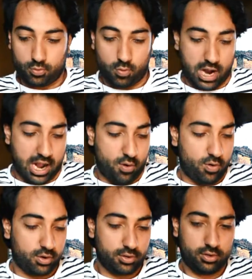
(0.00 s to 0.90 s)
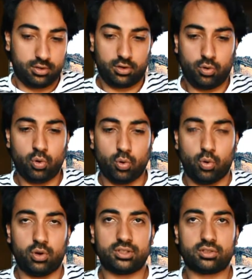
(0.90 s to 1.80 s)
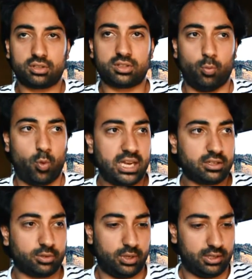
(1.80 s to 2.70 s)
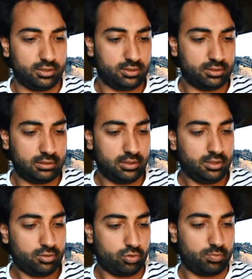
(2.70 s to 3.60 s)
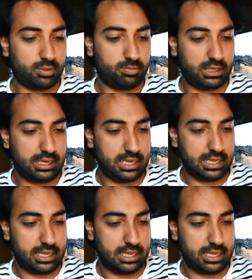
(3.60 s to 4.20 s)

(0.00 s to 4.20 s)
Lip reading: Wow. Ooh, it's got some weight to it. Or maybe...